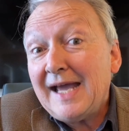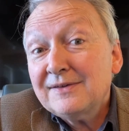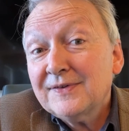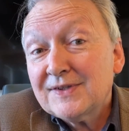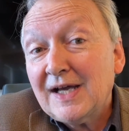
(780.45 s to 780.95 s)

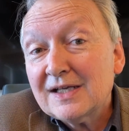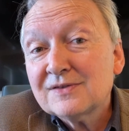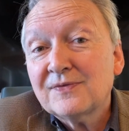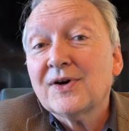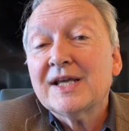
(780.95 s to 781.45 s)
advertise
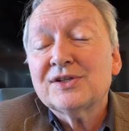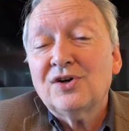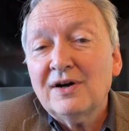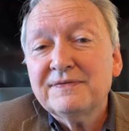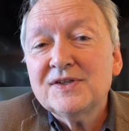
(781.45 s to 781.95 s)
for a
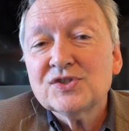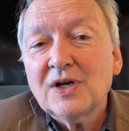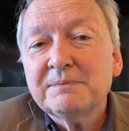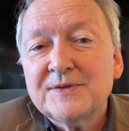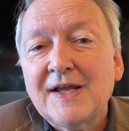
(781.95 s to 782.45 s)
coffee
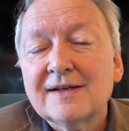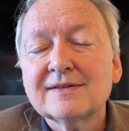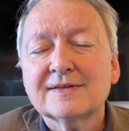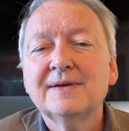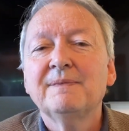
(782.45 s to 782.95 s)
shop
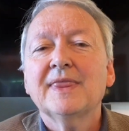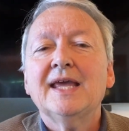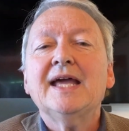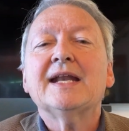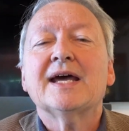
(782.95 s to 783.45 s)
tenant,
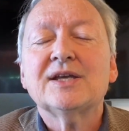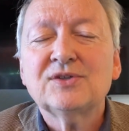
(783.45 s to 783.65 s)
and I